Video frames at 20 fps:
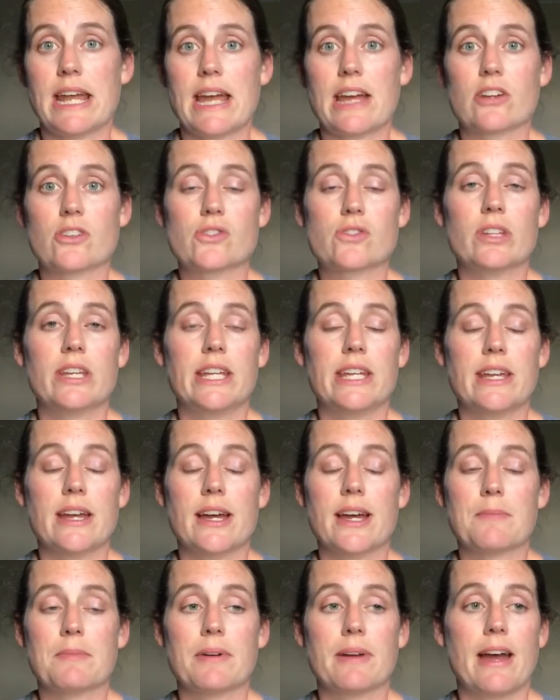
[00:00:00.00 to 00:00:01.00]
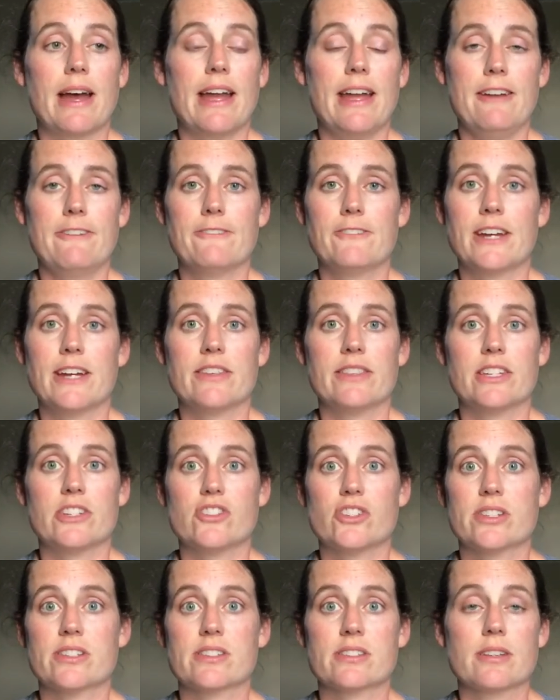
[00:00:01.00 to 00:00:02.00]
actually. I have found that
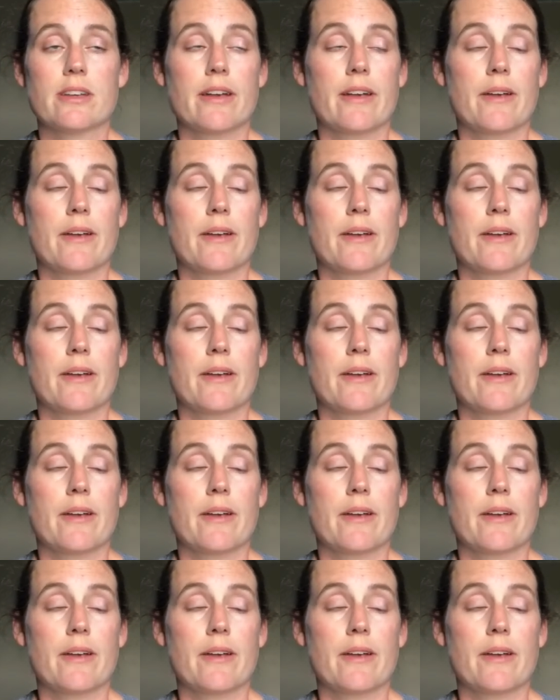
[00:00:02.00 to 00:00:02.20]
just